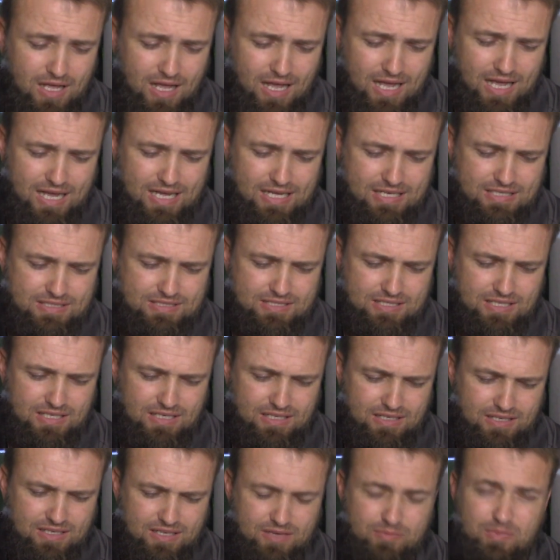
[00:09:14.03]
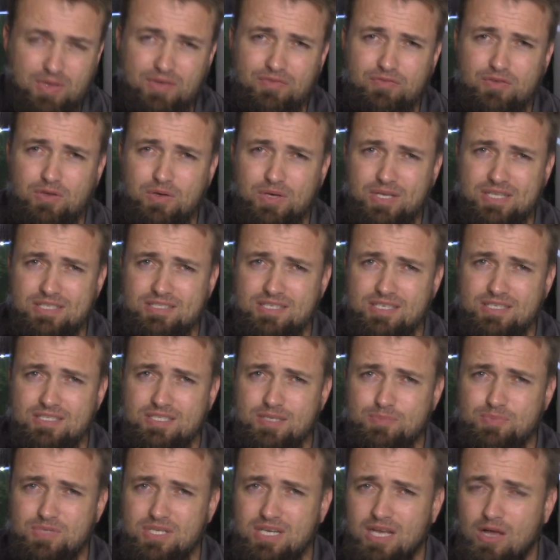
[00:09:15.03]
and give me a few hints and
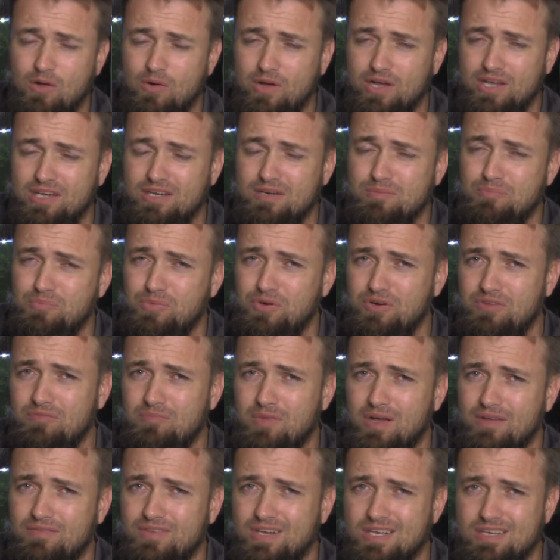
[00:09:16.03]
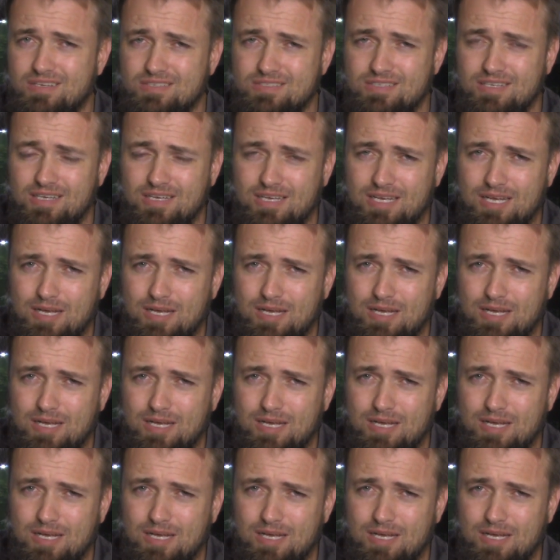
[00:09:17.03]
tips on how I can improve my videos.